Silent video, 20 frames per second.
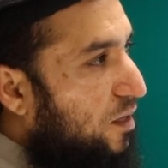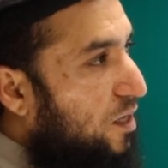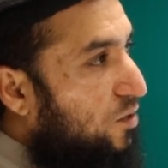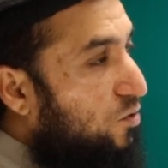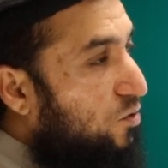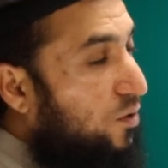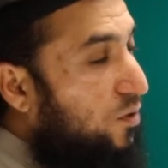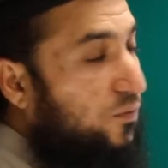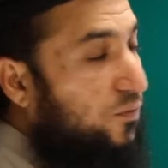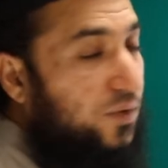
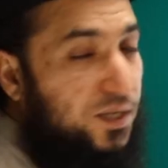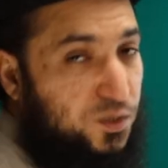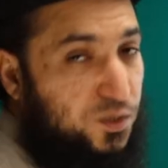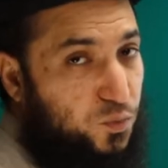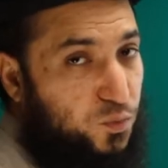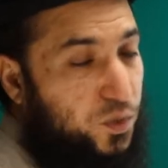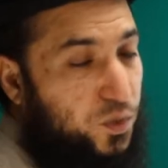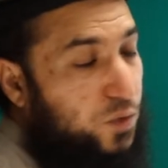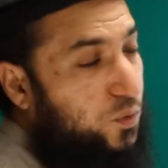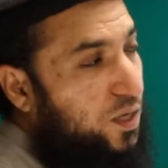So the first
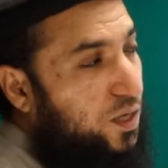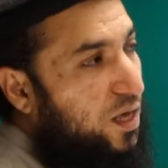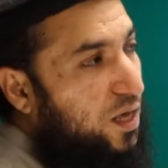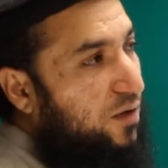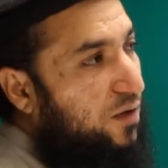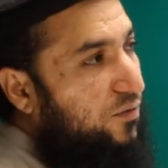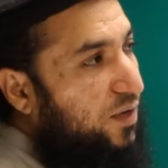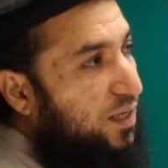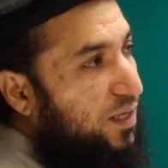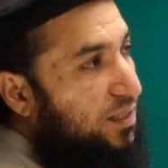word we
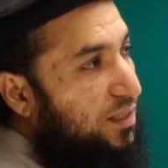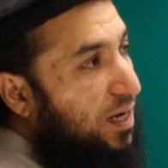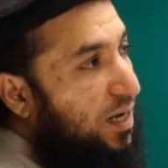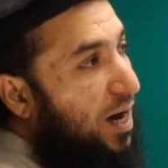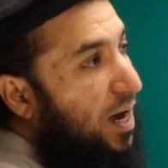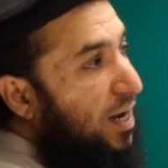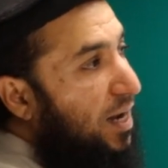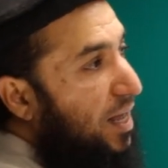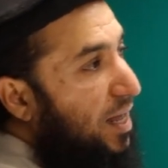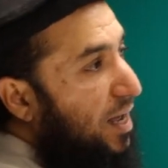have is
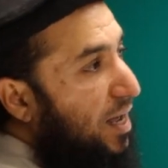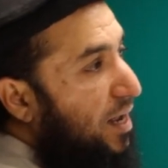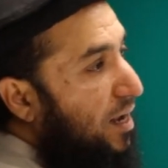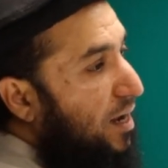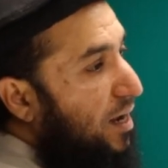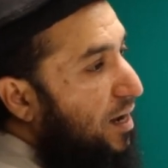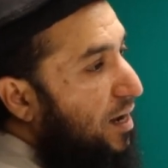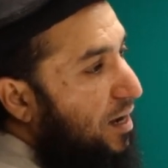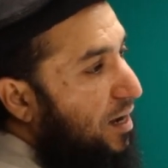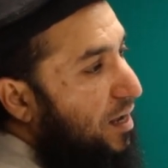ala.
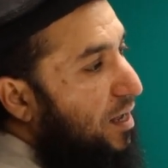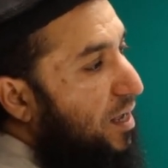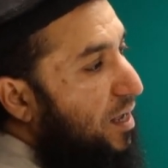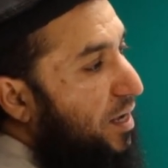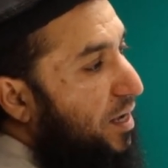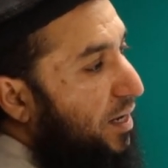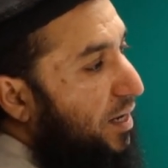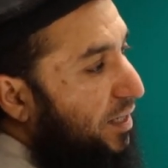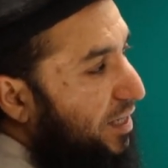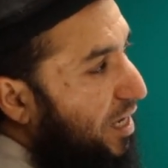
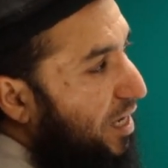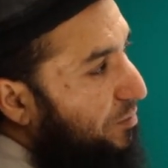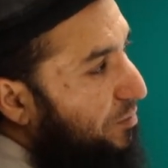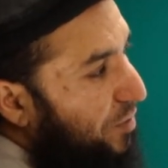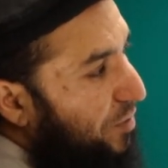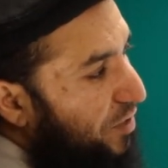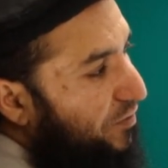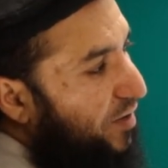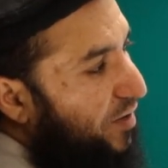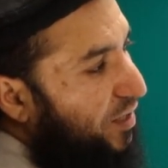It can be
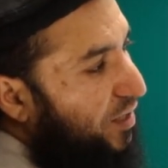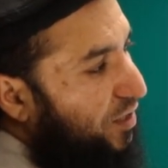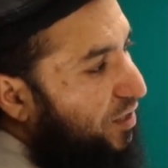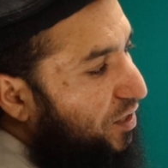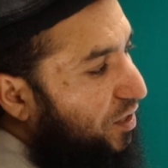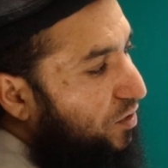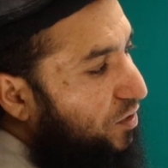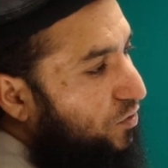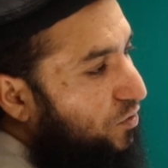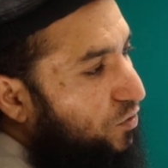divided
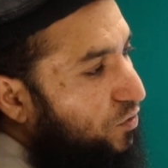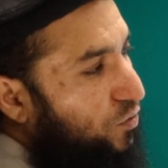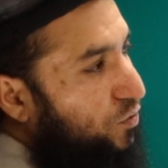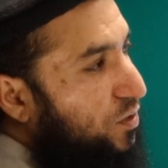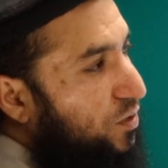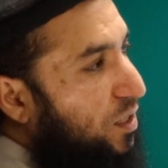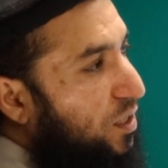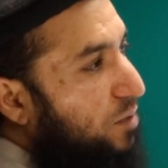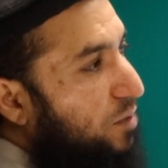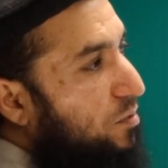into 2
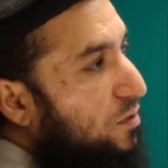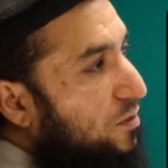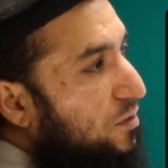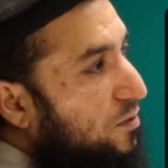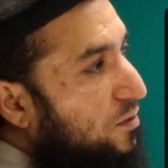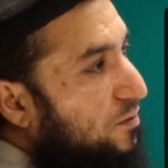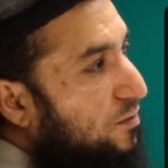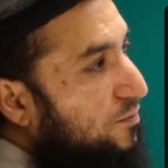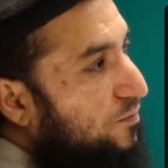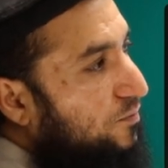
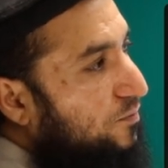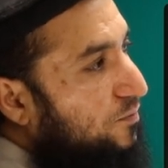syllables.